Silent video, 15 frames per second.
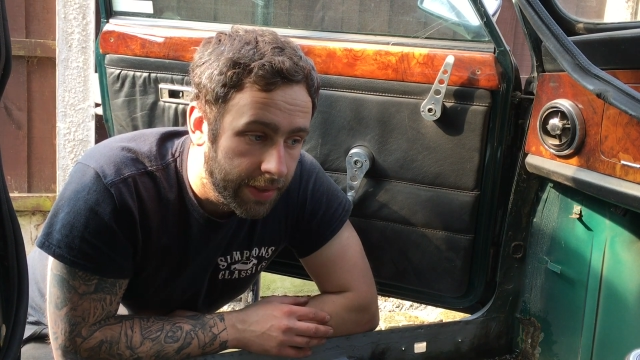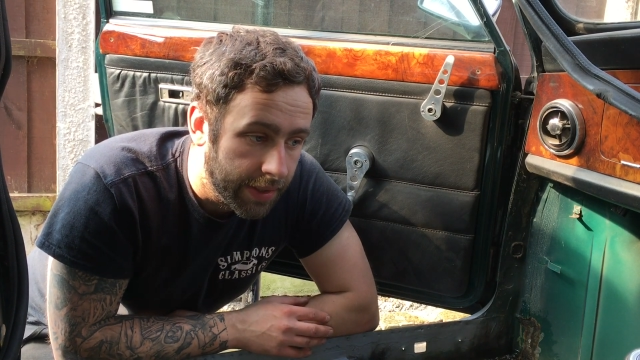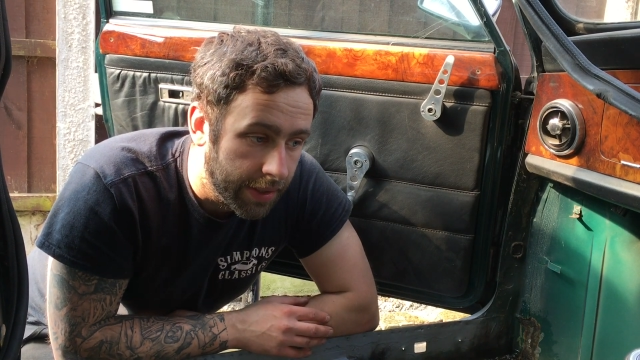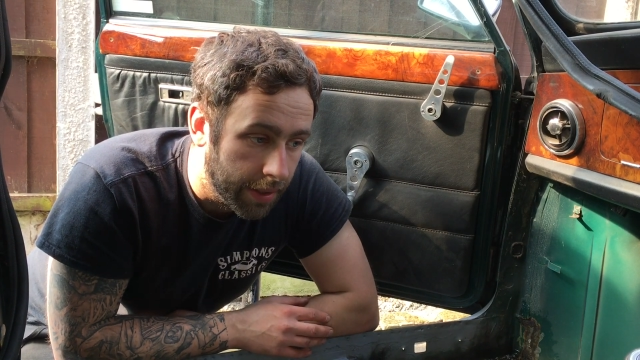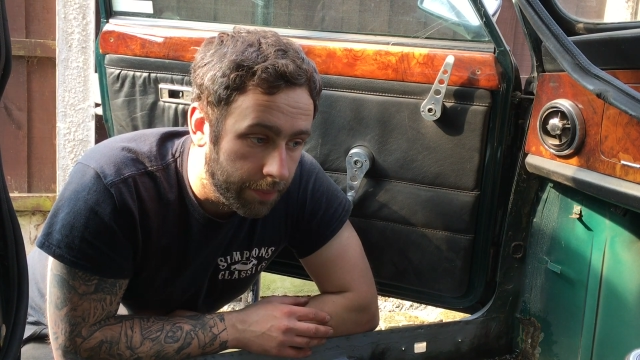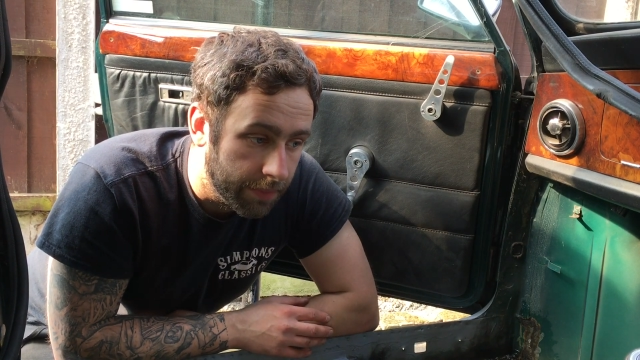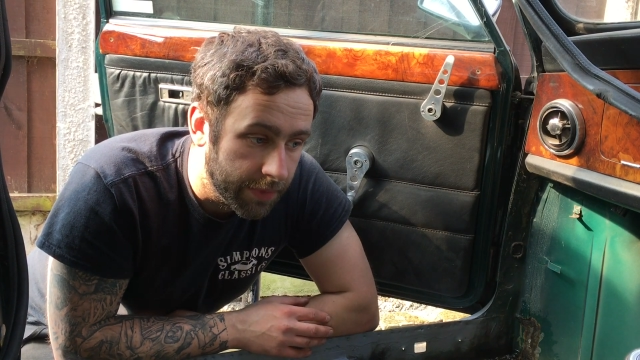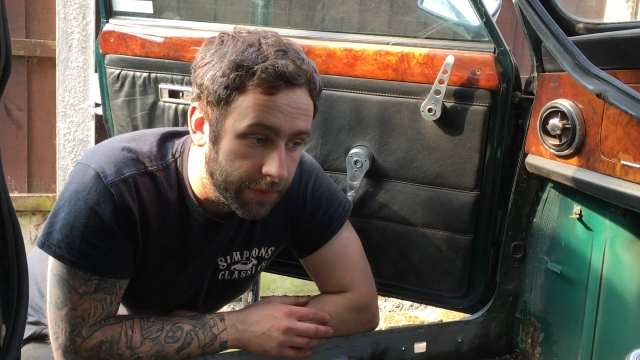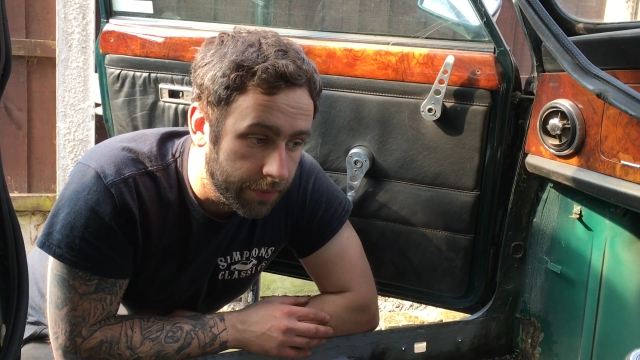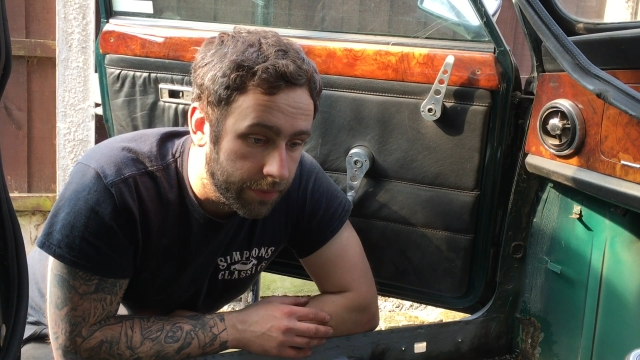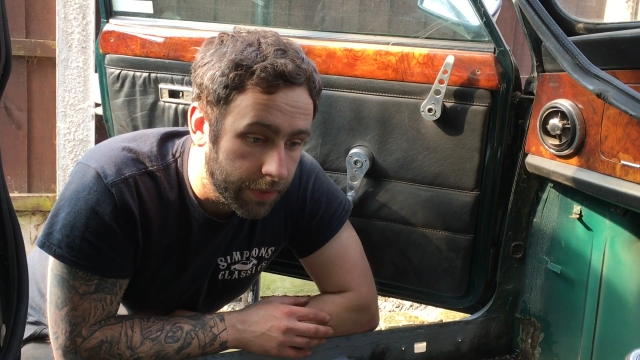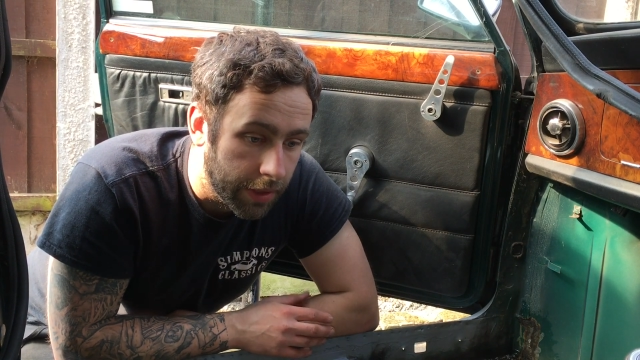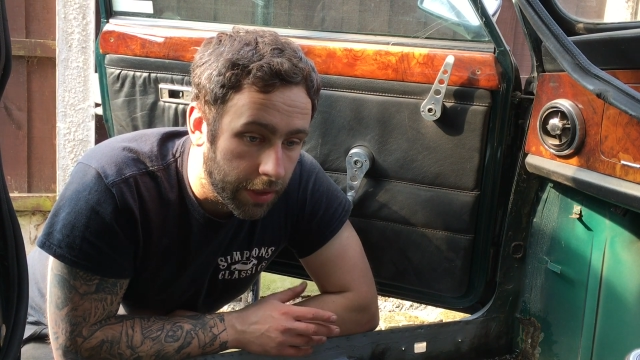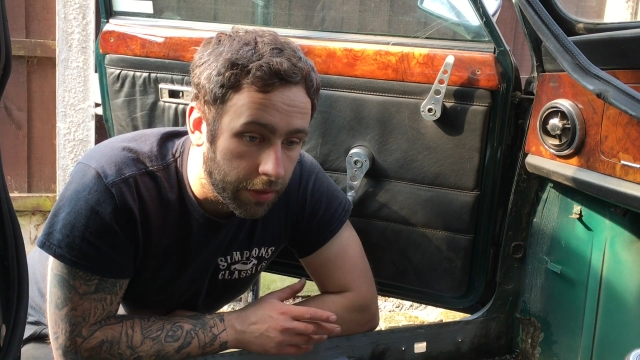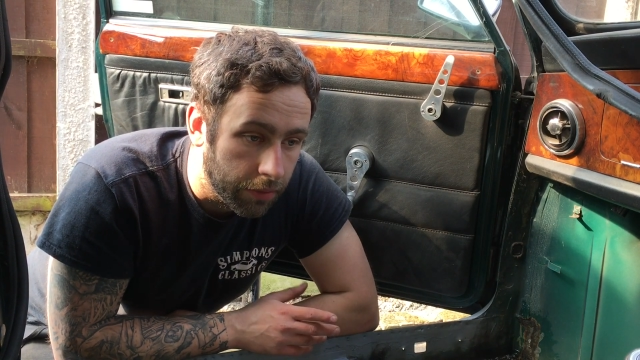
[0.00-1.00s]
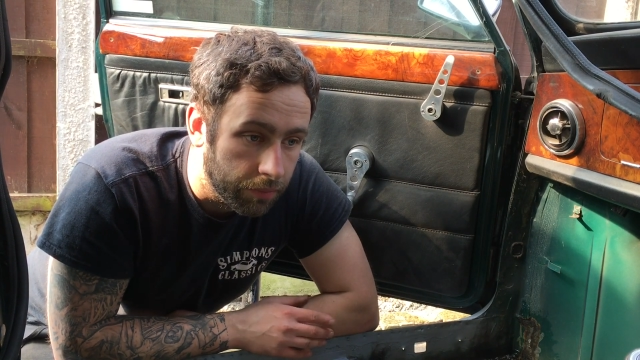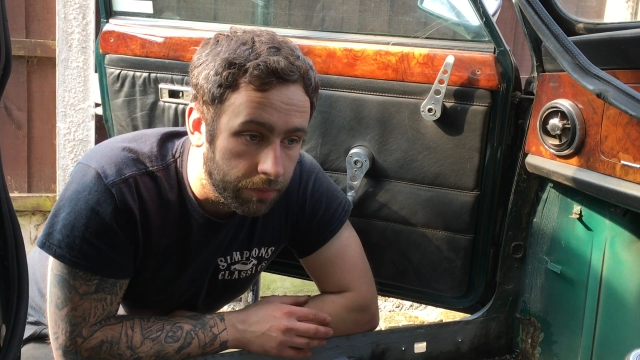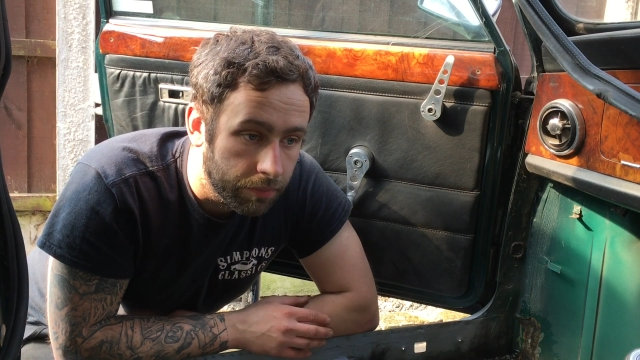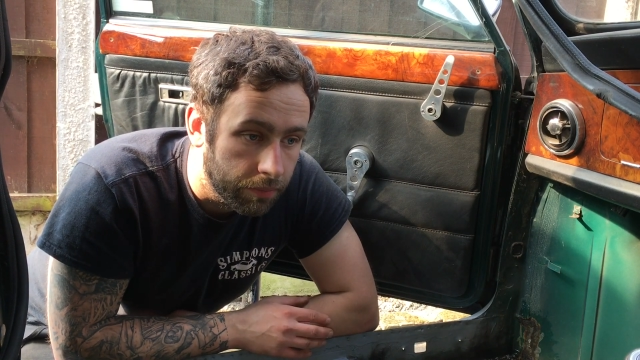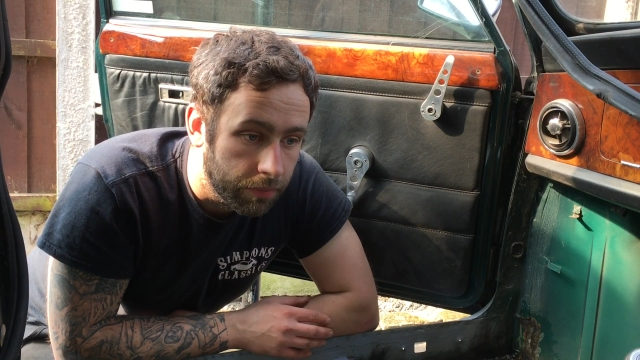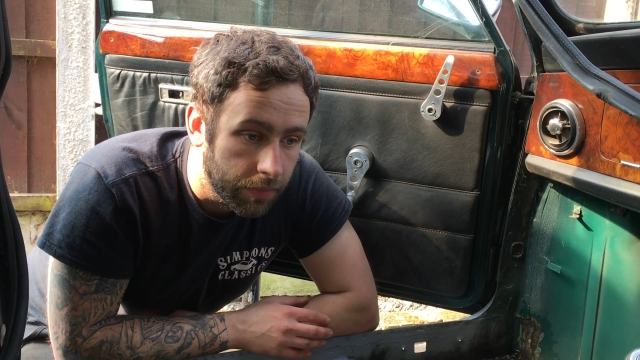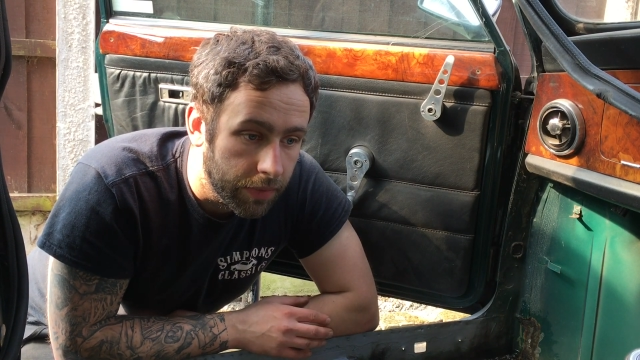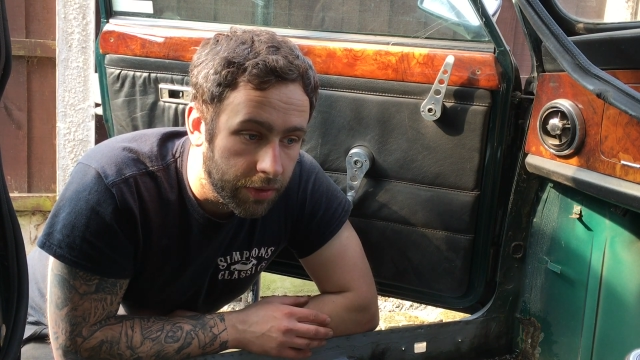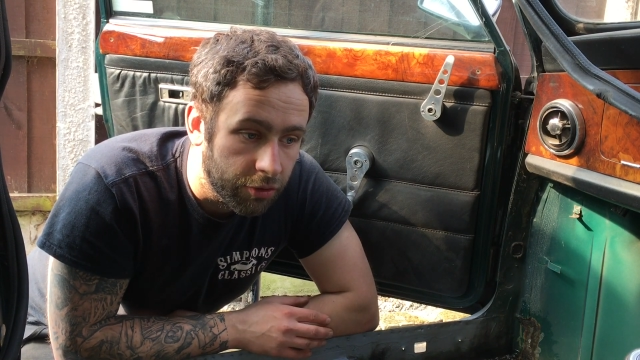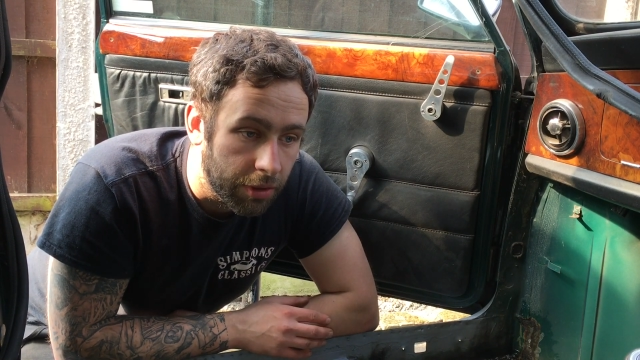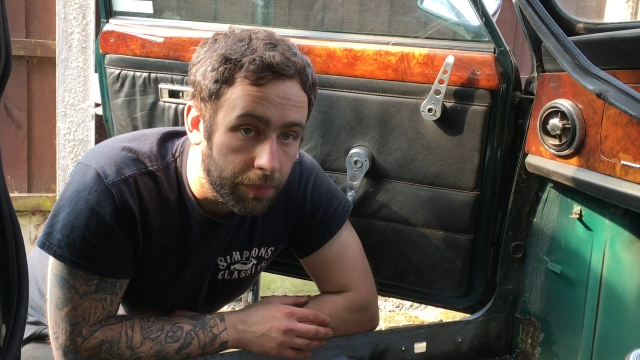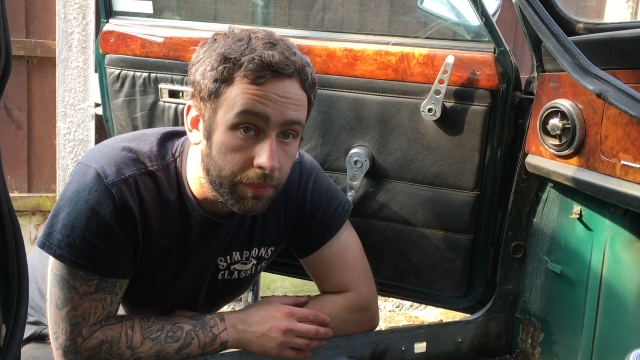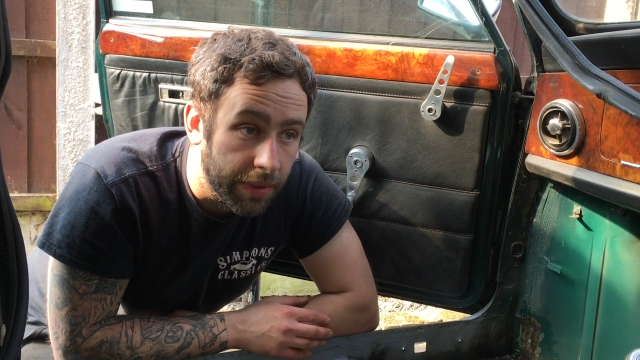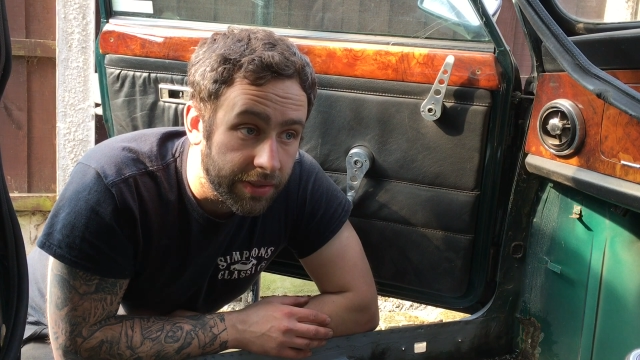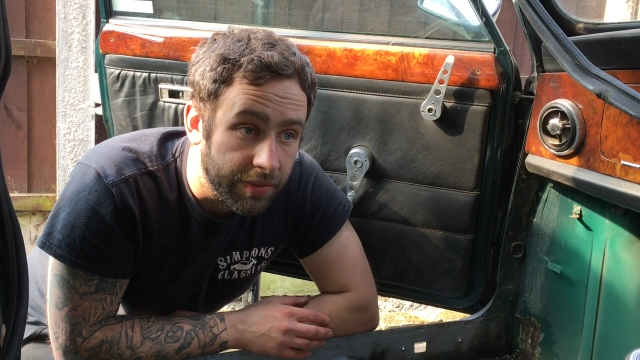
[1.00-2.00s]
You know,
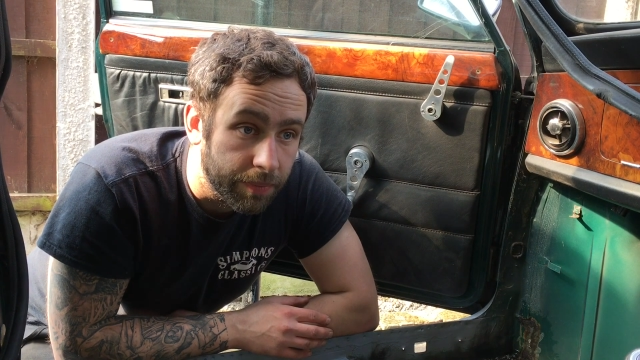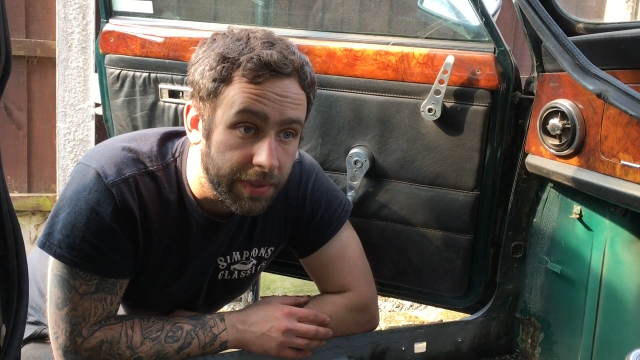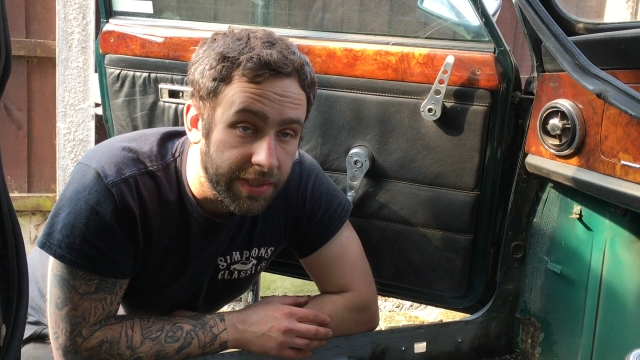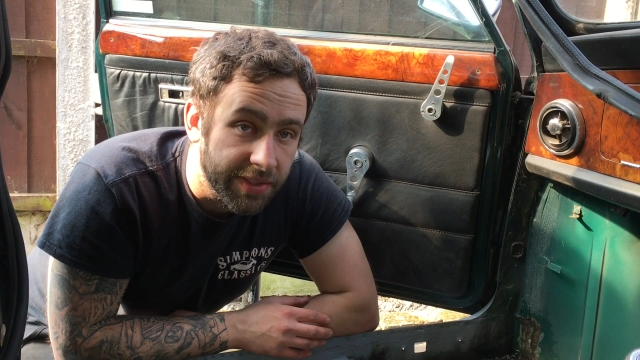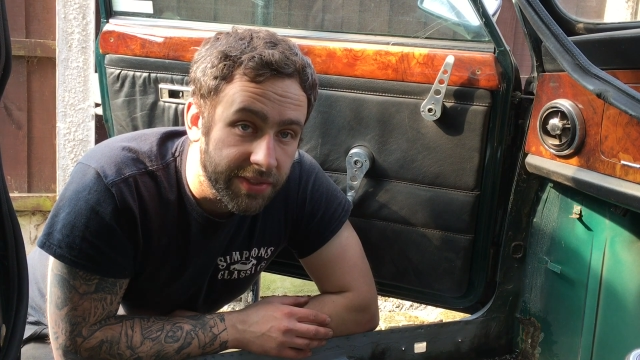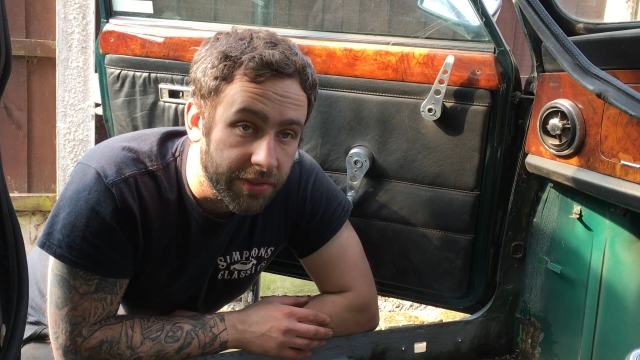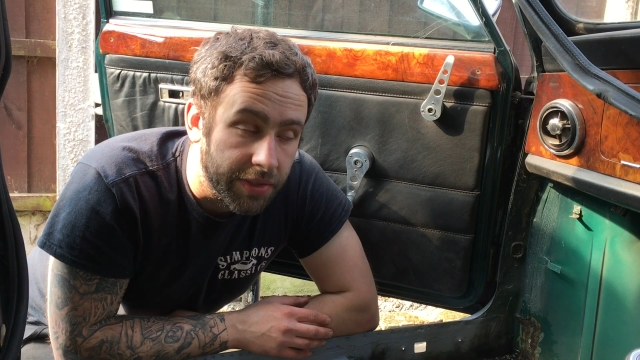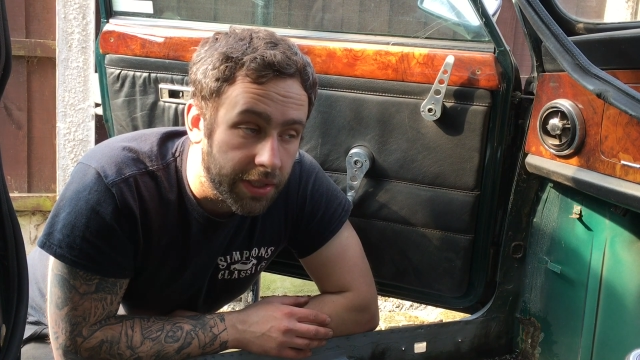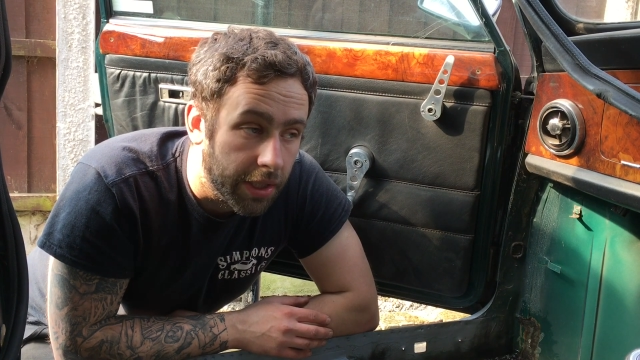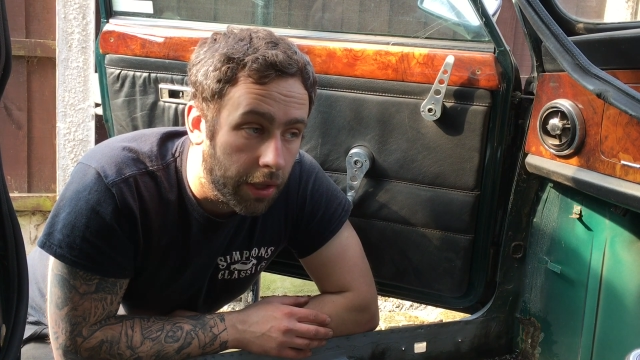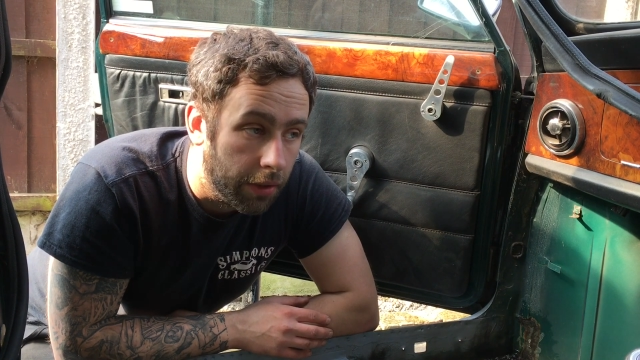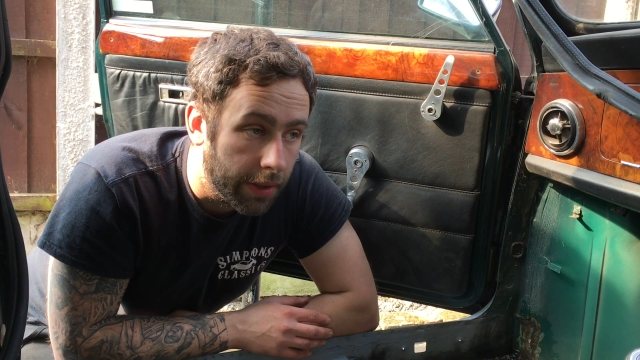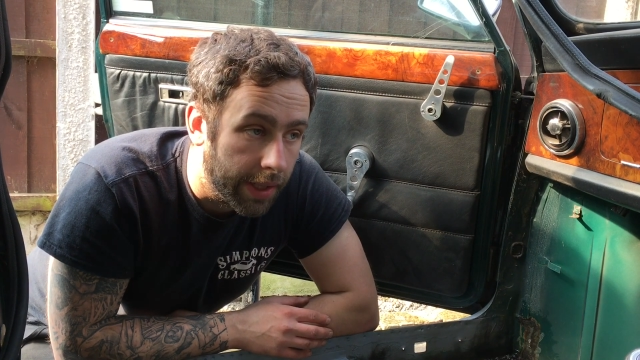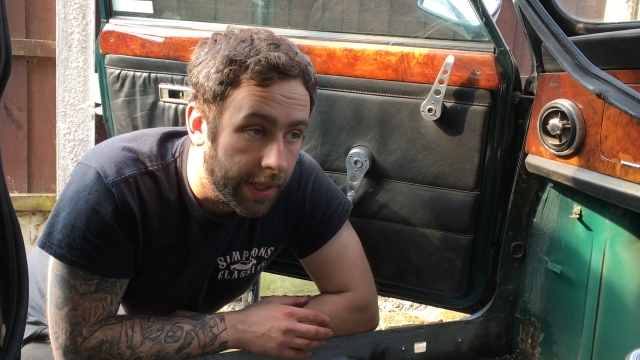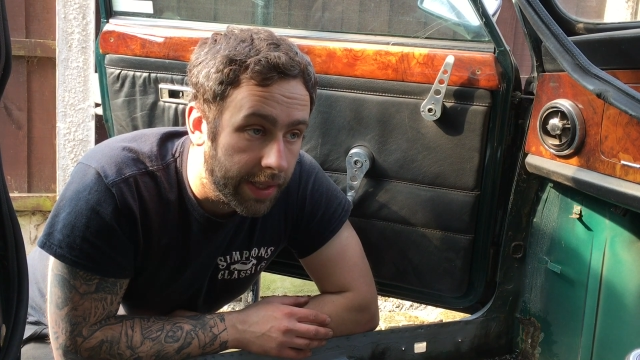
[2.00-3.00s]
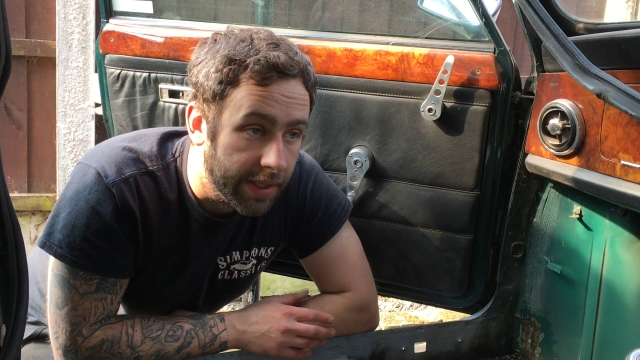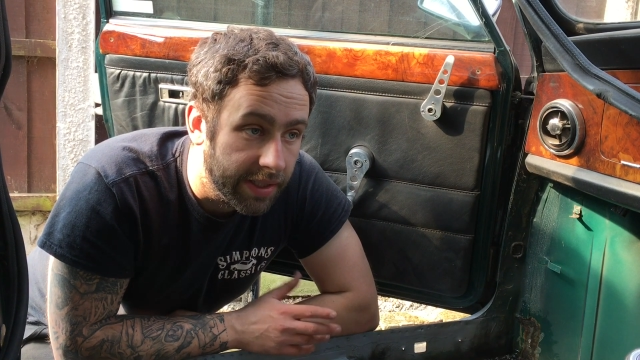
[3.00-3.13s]
trim bits and pieces on it you can't get,